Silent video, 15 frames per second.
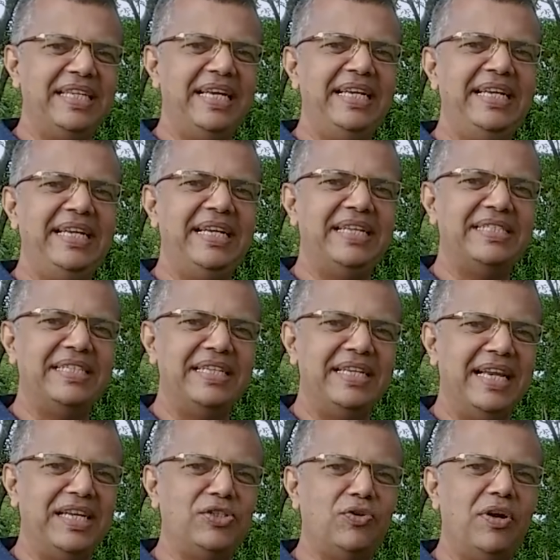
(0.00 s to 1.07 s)
India's
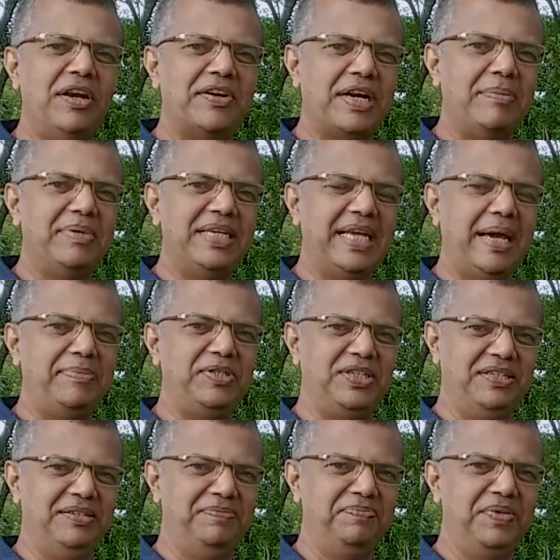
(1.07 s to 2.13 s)
natural rubber
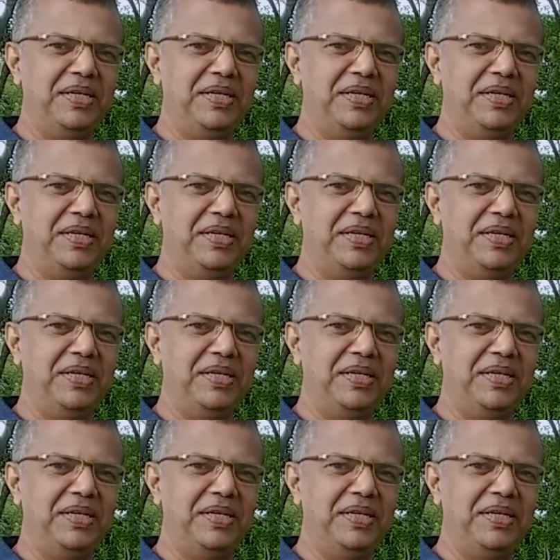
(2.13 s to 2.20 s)
capital,